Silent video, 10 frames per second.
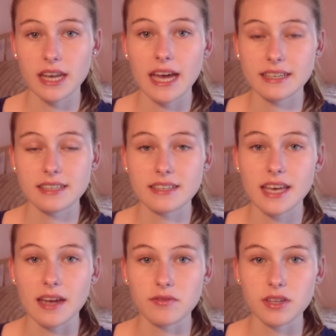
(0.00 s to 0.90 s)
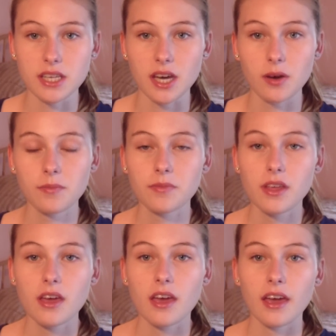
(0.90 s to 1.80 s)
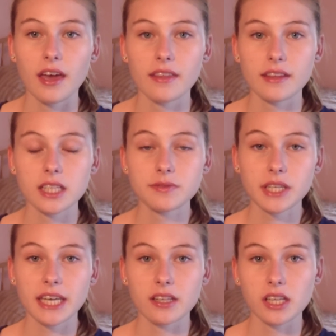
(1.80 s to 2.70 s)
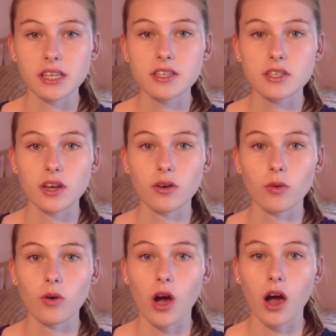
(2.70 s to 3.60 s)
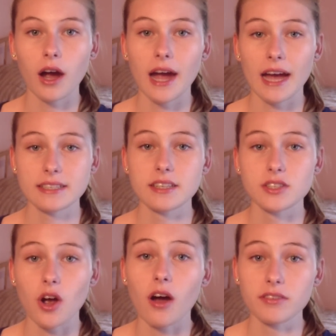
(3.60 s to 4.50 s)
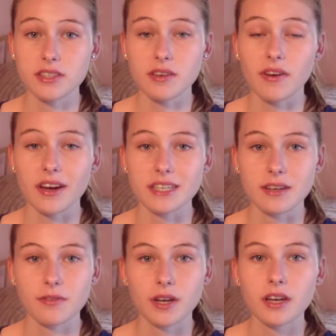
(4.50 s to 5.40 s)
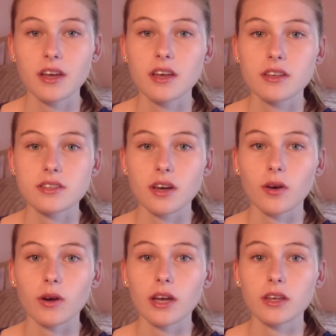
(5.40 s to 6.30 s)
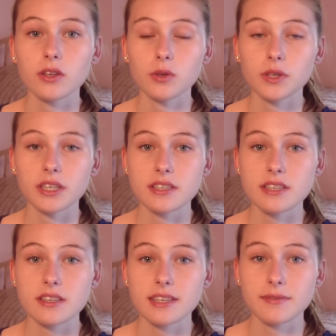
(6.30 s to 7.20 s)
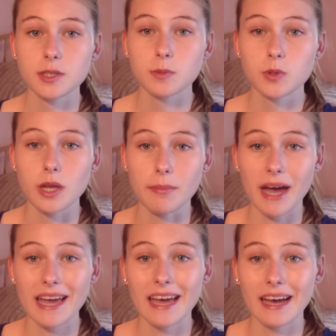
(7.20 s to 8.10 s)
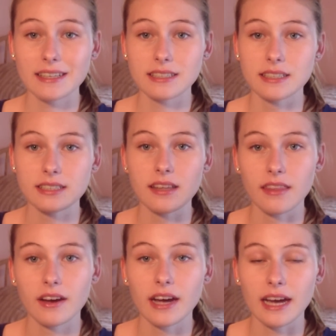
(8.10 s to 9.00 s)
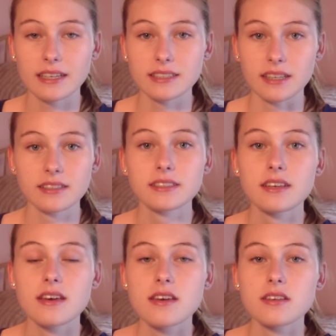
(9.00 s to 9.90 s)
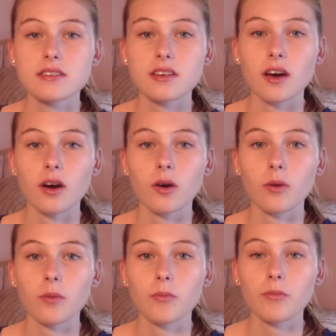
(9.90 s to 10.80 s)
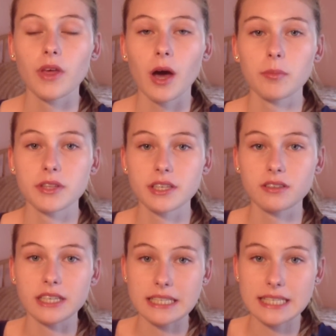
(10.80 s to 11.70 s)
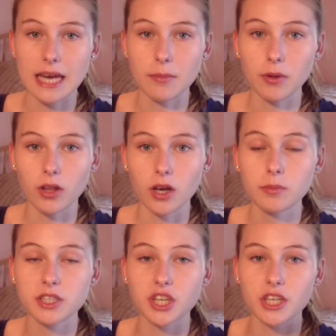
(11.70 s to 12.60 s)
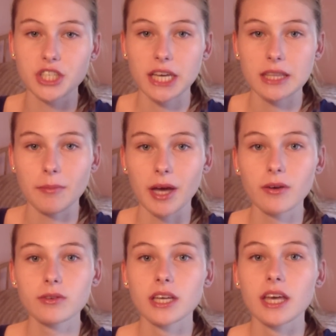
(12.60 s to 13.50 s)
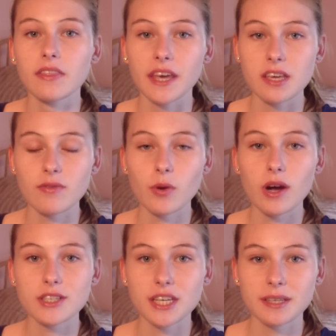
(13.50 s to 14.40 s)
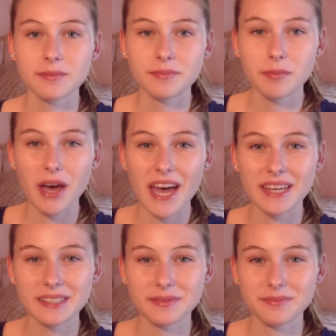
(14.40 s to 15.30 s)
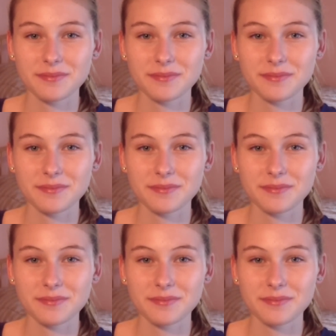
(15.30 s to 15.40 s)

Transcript: an accent tag video. And they live in England, so our accents are obviously very different. So you can see the difference between my accent and their accents. So I'll put their links down below. Be sure to check them out. And thank you for watching. Bye!